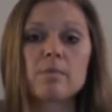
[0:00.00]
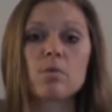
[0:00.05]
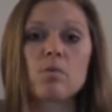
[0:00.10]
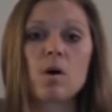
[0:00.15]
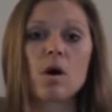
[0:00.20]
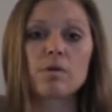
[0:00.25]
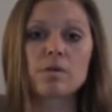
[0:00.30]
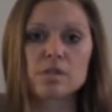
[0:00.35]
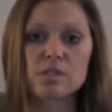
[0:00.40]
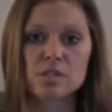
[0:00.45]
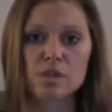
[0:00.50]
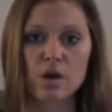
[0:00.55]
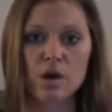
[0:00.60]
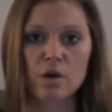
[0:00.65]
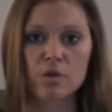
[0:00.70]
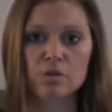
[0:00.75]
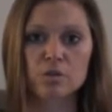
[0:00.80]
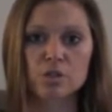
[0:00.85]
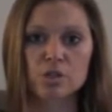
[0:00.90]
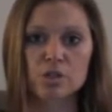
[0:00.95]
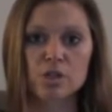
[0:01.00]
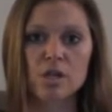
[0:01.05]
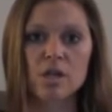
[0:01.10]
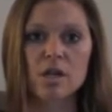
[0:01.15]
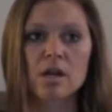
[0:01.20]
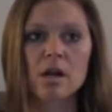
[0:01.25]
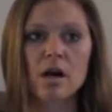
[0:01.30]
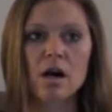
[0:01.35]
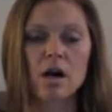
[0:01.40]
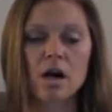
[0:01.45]
a wellness coach.
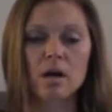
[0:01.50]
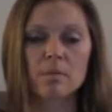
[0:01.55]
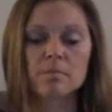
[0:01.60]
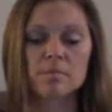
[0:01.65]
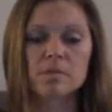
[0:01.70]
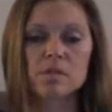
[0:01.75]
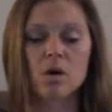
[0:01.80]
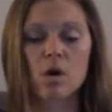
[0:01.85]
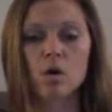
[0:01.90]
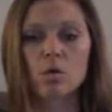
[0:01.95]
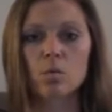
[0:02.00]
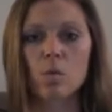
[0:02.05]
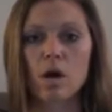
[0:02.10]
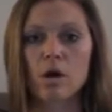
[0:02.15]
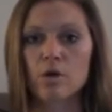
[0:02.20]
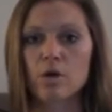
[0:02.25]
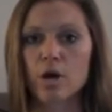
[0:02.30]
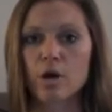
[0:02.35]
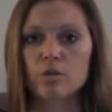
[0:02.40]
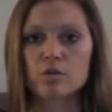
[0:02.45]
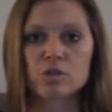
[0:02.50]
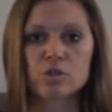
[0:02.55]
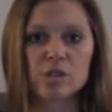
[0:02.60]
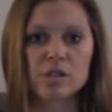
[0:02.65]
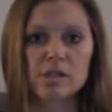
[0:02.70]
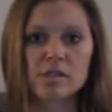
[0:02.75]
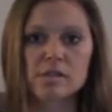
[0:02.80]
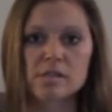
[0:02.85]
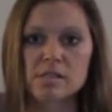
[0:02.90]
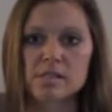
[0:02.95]
Um, it's called
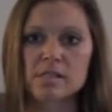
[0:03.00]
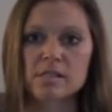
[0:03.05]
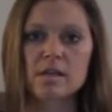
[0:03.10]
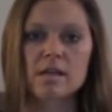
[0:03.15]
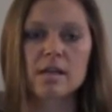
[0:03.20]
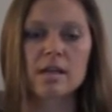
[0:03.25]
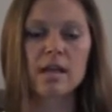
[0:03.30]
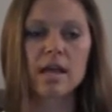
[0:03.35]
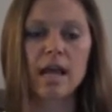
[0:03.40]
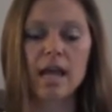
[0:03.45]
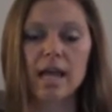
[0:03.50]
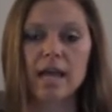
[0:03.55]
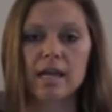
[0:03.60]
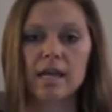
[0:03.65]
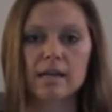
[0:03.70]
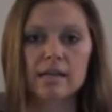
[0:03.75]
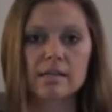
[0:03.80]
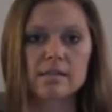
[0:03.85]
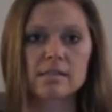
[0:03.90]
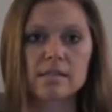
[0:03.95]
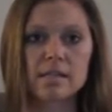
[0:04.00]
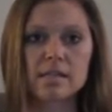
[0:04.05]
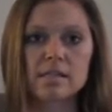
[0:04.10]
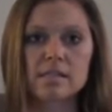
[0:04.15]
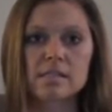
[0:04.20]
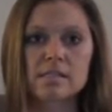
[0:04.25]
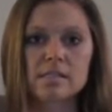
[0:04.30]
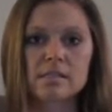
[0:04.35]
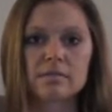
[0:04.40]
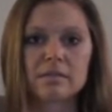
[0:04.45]
Wellcoaches and
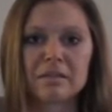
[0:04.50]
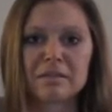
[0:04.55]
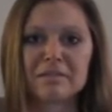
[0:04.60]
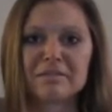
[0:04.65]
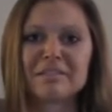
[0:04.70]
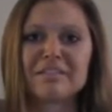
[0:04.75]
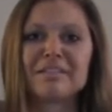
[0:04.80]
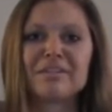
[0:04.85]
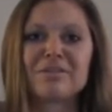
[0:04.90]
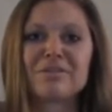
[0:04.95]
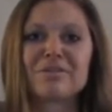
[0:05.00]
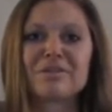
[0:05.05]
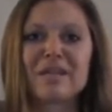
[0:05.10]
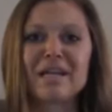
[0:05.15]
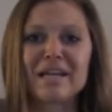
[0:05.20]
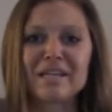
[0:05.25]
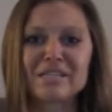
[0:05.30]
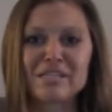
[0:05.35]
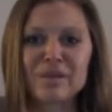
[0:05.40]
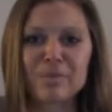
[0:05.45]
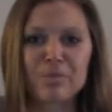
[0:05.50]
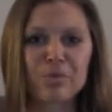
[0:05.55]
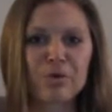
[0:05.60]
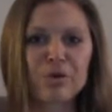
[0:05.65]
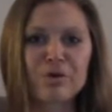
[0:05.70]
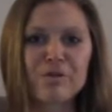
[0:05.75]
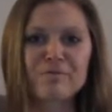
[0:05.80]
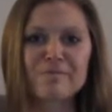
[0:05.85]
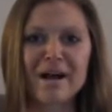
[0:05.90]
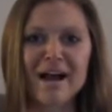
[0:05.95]
it's it's
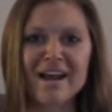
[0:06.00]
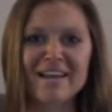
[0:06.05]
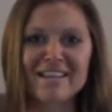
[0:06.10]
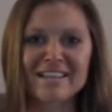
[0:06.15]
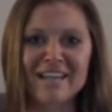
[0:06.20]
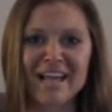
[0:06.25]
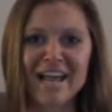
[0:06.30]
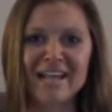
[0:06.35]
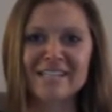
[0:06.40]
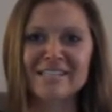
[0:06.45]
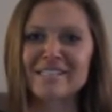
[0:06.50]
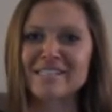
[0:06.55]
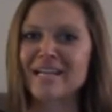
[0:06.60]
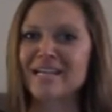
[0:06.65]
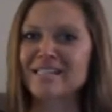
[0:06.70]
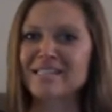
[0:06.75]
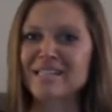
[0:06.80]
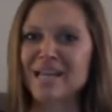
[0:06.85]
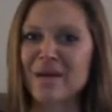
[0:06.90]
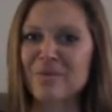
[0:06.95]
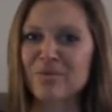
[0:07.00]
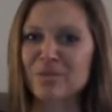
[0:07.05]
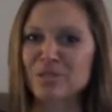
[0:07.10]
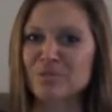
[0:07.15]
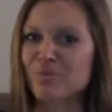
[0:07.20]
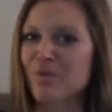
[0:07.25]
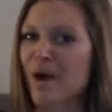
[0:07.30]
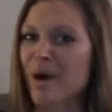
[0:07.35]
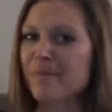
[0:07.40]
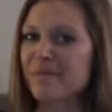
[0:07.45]
approved by the ACSM, which
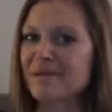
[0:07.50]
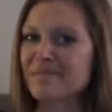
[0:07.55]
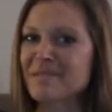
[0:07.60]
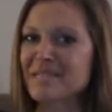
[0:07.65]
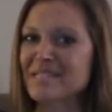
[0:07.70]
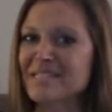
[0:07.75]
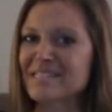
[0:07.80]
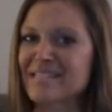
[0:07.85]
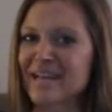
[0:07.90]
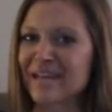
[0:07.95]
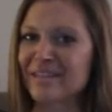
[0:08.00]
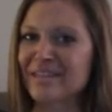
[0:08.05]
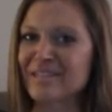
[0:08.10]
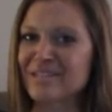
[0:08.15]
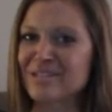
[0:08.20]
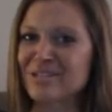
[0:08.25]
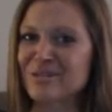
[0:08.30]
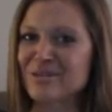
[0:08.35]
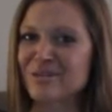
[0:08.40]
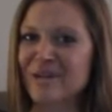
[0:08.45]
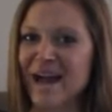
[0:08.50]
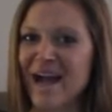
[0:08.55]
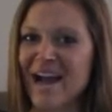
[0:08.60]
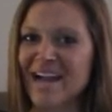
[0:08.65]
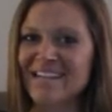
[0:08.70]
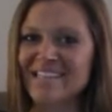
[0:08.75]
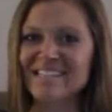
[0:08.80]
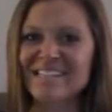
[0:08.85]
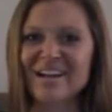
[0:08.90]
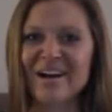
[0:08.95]
probably means nothing to you
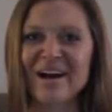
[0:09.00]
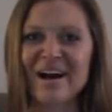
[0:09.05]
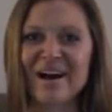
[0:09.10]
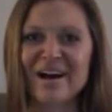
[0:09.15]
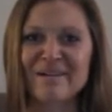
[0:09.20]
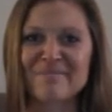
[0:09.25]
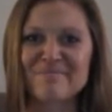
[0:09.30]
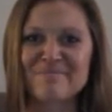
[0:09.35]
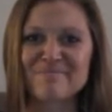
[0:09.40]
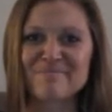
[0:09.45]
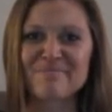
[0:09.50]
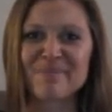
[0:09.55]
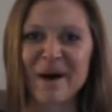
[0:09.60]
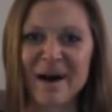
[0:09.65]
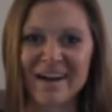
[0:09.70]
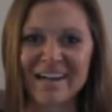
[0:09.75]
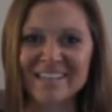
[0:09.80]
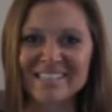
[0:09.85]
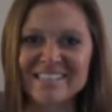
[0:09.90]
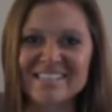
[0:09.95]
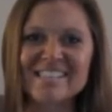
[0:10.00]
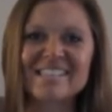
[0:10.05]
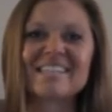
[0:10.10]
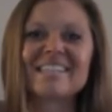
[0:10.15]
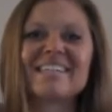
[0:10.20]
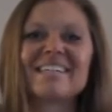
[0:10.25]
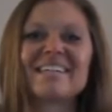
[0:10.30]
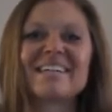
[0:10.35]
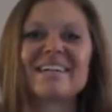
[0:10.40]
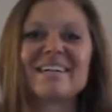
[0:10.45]
guys, uh, but
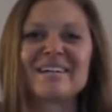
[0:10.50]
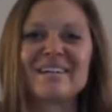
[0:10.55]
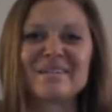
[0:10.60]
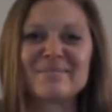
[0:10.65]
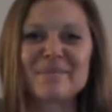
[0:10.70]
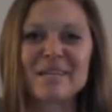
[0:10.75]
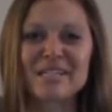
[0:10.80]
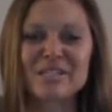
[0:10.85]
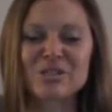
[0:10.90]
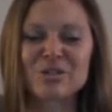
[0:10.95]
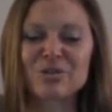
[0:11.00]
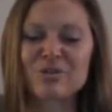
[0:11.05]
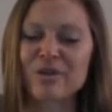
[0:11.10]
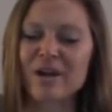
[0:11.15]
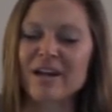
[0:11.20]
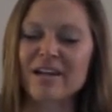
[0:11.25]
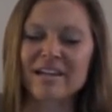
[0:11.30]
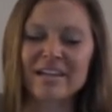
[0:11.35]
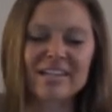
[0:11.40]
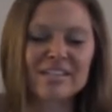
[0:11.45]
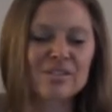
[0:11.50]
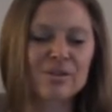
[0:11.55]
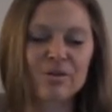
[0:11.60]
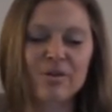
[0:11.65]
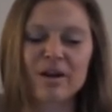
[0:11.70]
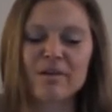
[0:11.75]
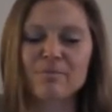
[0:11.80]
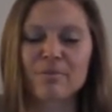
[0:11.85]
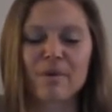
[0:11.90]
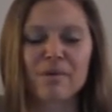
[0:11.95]
um, it's a great it's a
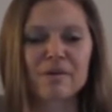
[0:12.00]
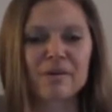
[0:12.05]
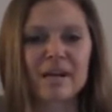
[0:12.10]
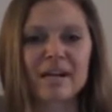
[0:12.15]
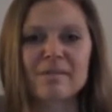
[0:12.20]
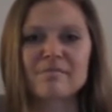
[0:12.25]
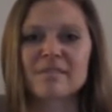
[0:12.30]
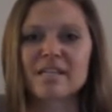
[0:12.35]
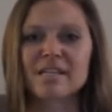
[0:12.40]
great program.